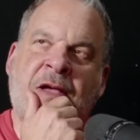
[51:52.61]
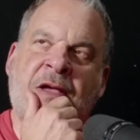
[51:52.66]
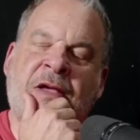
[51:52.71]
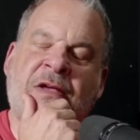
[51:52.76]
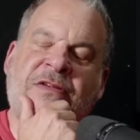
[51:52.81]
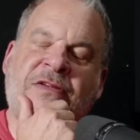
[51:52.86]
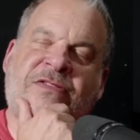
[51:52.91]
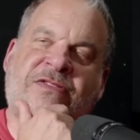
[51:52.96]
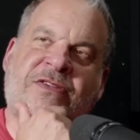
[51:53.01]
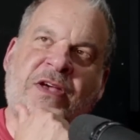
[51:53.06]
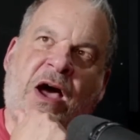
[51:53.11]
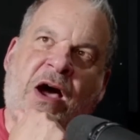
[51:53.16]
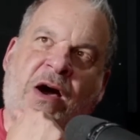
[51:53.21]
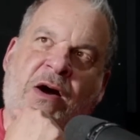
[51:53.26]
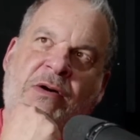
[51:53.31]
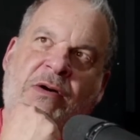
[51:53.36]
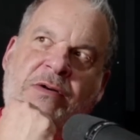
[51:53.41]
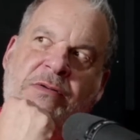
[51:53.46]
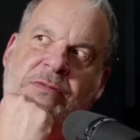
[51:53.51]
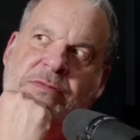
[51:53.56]

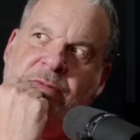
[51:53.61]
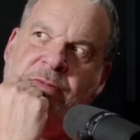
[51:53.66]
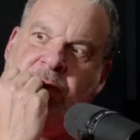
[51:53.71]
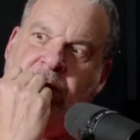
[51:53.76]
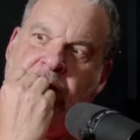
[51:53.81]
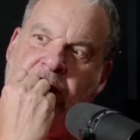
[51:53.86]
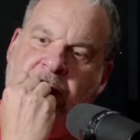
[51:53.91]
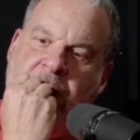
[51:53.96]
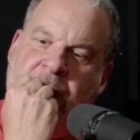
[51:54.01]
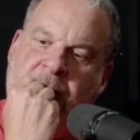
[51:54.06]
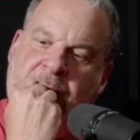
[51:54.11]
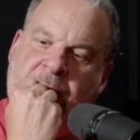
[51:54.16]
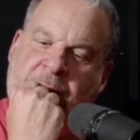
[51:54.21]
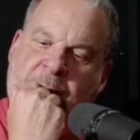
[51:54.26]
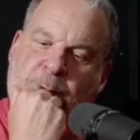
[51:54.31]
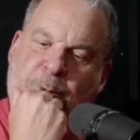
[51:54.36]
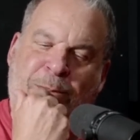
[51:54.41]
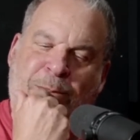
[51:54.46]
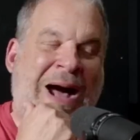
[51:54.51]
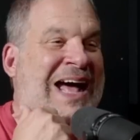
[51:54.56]
So,
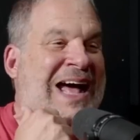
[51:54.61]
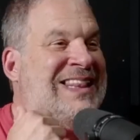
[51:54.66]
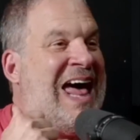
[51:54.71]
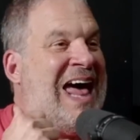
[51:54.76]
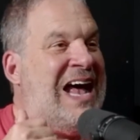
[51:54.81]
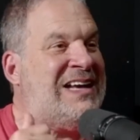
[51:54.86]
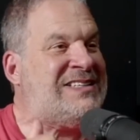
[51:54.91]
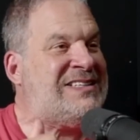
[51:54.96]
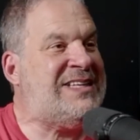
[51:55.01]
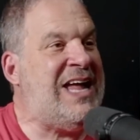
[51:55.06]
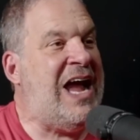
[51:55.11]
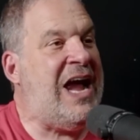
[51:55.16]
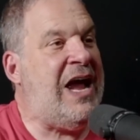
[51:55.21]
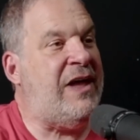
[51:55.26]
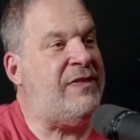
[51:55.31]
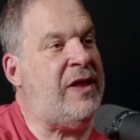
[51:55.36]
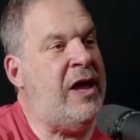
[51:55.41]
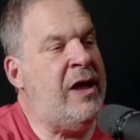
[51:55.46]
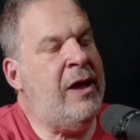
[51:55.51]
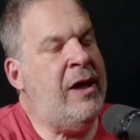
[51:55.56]
my last day
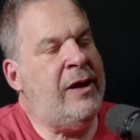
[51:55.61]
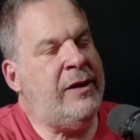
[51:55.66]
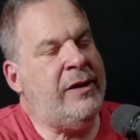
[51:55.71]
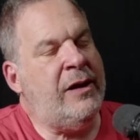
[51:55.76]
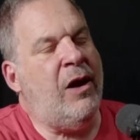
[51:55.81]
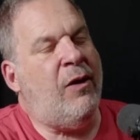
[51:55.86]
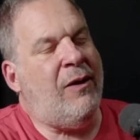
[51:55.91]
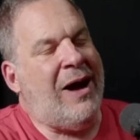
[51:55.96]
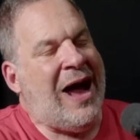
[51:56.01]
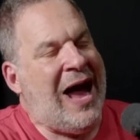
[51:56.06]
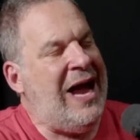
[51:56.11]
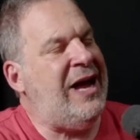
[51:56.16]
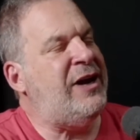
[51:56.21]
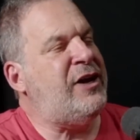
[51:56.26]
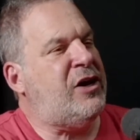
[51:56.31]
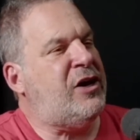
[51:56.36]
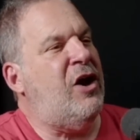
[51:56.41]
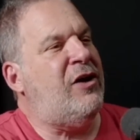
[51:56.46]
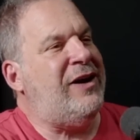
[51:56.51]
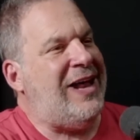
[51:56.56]
I had
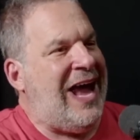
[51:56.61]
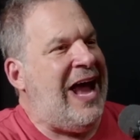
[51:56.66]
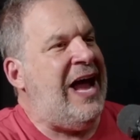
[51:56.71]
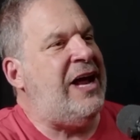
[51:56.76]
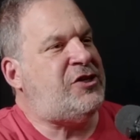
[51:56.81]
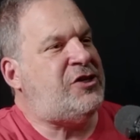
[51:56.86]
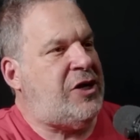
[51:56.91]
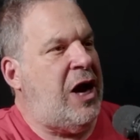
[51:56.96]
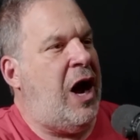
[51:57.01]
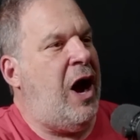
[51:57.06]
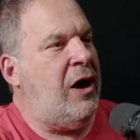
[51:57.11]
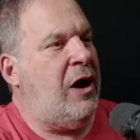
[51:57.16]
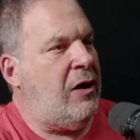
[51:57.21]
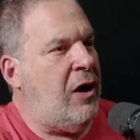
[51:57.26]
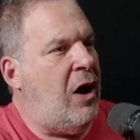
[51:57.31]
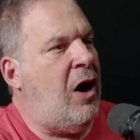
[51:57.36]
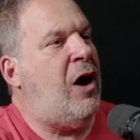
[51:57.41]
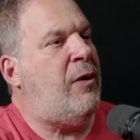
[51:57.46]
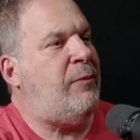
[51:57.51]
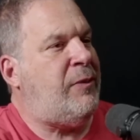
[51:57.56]
to go to
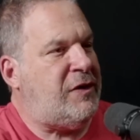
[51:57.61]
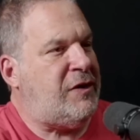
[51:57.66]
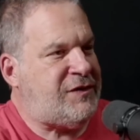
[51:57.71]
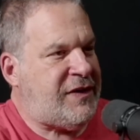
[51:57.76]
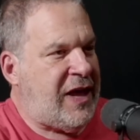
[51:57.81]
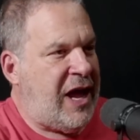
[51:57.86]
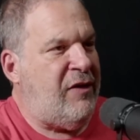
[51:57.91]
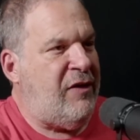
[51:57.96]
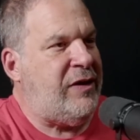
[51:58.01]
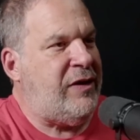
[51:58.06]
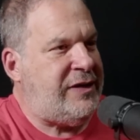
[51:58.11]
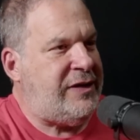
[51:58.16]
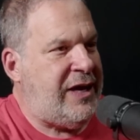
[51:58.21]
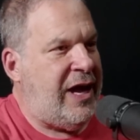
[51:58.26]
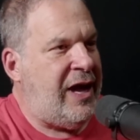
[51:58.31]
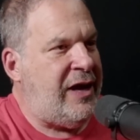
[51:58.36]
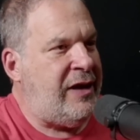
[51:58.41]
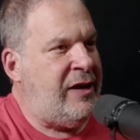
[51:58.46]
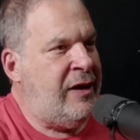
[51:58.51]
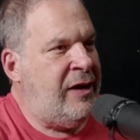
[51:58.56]
HR almost every
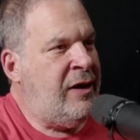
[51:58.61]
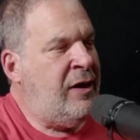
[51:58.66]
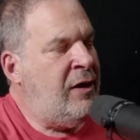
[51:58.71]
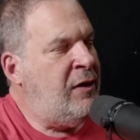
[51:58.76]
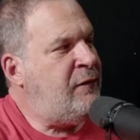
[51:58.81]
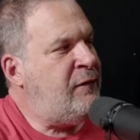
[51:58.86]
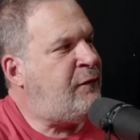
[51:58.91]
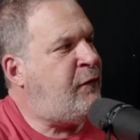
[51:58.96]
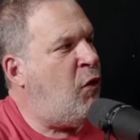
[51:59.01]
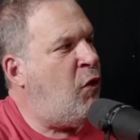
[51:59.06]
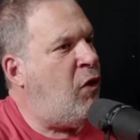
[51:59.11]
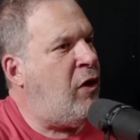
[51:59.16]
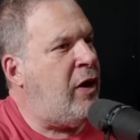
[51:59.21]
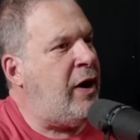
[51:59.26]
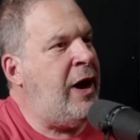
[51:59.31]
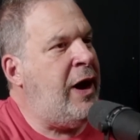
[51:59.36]
day for